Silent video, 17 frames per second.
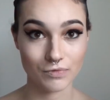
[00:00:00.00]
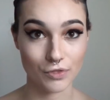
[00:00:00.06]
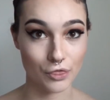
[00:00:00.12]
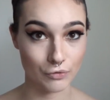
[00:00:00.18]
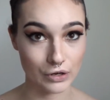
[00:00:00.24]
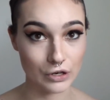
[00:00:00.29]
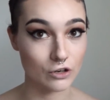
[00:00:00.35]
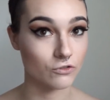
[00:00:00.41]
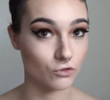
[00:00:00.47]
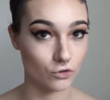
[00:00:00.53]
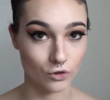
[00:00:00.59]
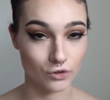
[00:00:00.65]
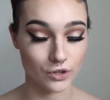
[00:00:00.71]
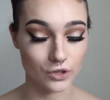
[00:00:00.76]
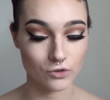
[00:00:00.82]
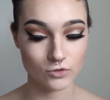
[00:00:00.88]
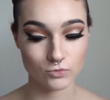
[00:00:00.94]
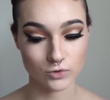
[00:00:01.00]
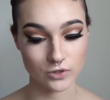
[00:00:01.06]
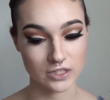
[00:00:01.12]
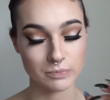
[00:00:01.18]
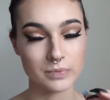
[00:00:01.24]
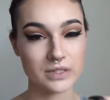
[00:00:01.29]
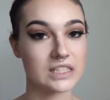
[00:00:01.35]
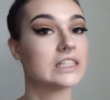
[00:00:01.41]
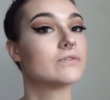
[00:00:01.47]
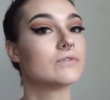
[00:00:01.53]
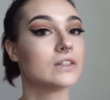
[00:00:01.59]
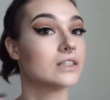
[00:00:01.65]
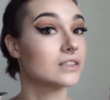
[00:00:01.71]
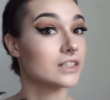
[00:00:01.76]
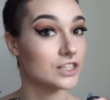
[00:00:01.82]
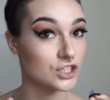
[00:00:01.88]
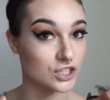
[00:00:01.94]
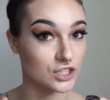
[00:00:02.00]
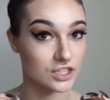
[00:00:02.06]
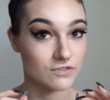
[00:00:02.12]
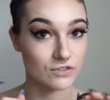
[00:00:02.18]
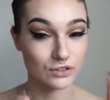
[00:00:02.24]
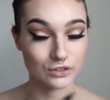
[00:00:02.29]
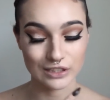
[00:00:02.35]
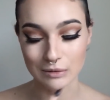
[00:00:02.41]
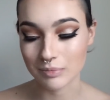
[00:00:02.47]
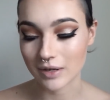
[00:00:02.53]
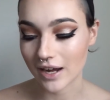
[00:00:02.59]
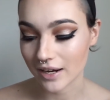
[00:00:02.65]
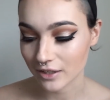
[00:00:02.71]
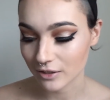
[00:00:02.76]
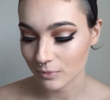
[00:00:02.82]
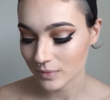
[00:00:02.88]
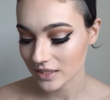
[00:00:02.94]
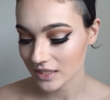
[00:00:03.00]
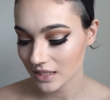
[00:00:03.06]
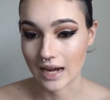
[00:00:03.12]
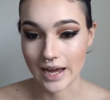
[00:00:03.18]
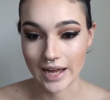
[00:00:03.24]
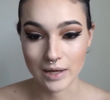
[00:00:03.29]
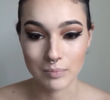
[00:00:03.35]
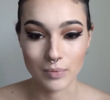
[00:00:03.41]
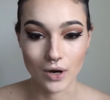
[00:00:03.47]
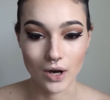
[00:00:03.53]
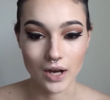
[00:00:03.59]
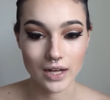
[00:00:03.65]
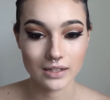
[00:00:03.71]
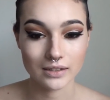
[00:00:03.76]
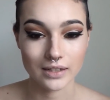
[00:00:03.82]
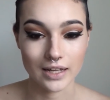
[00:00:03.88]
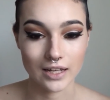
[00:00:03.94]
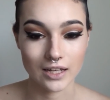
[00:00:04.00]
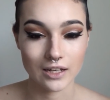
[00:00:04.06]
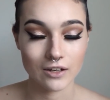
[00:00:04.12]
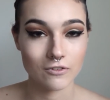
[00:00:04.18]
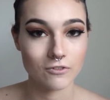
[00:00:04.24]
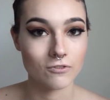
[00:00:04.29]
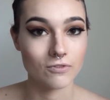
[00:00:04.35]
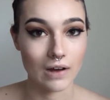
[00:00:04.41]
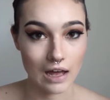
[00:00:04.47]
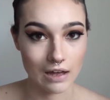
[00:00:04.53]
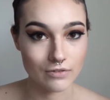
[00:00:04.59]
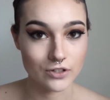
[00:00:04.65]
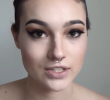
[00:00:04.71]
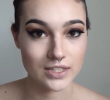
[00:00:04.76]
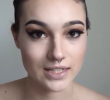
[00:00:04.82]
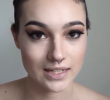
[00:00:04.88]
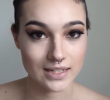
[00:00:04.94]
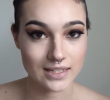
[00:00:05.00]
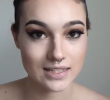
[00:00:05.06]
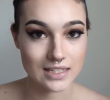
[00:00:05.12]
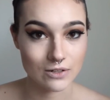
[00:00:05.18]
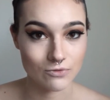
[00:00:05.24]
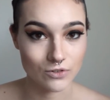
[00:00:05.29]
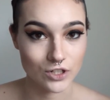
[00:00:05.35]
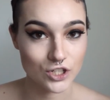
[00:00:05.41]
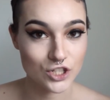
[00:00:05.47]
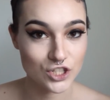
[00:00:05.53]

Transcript: 3 or 4 of those were specifically just for lip items. I bought like 5 or 6 different